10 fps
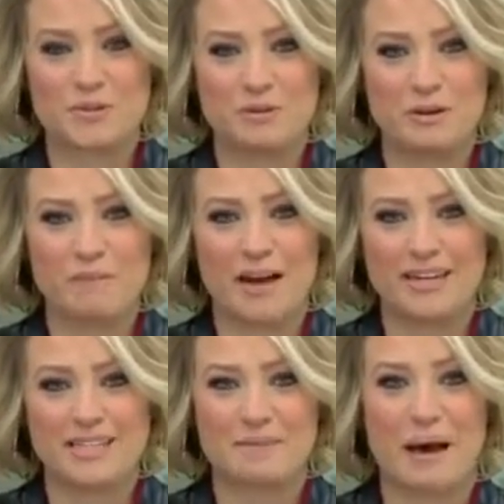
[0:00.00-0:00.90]
Would you
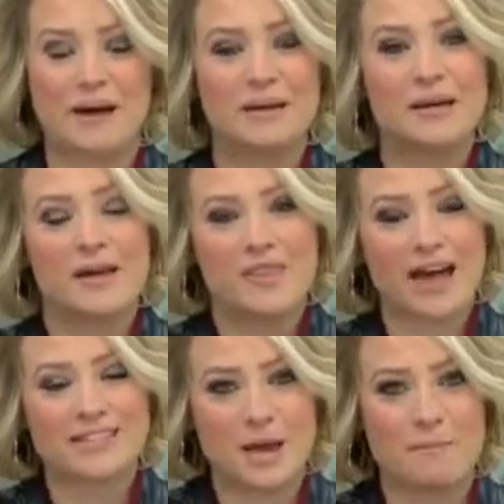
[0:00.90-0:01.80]
remind us about
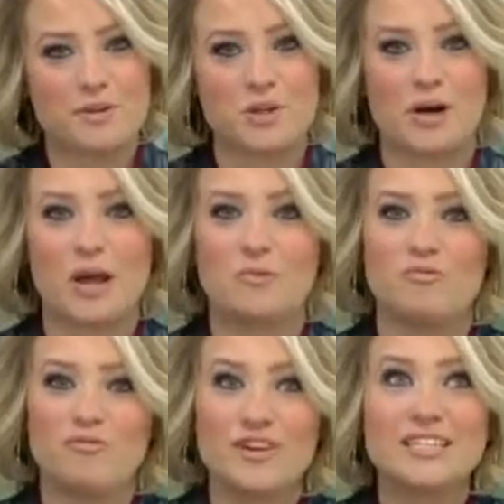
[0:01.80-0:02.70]
that temperature and,
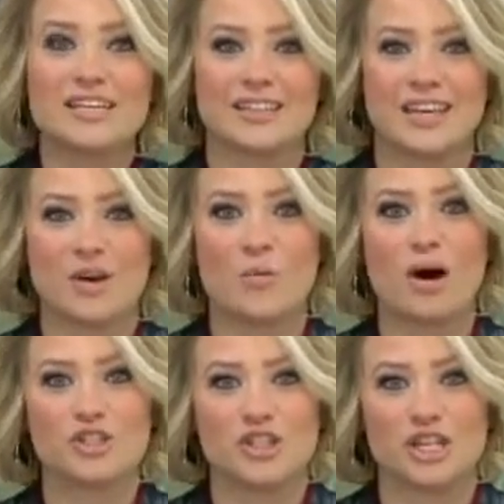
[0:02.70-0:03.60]
and physically
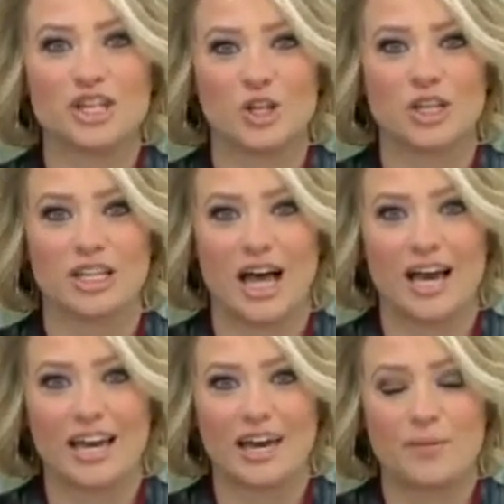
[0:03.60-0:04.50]
what should it look
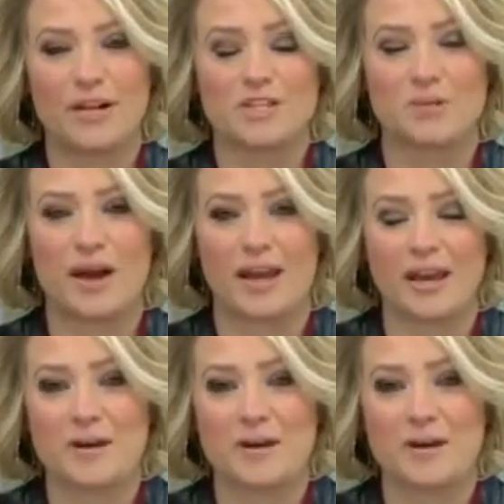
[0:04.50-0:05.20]
like when it's ready?